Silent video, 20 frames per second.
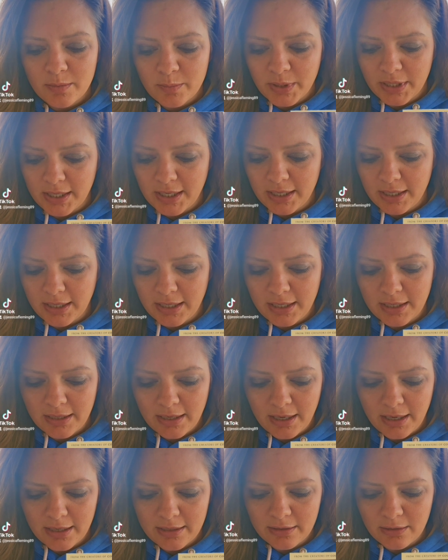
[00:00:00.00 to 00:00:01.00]

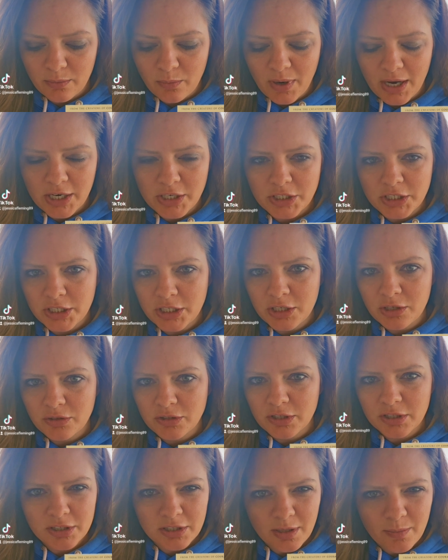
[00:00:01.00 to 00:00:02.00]
beginning and the way she
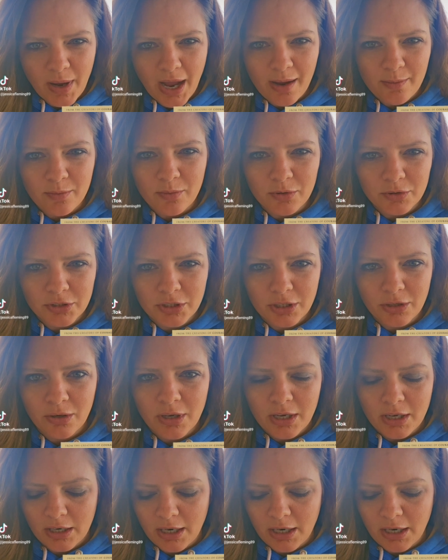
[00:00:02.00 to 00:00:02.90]
uses the Bible to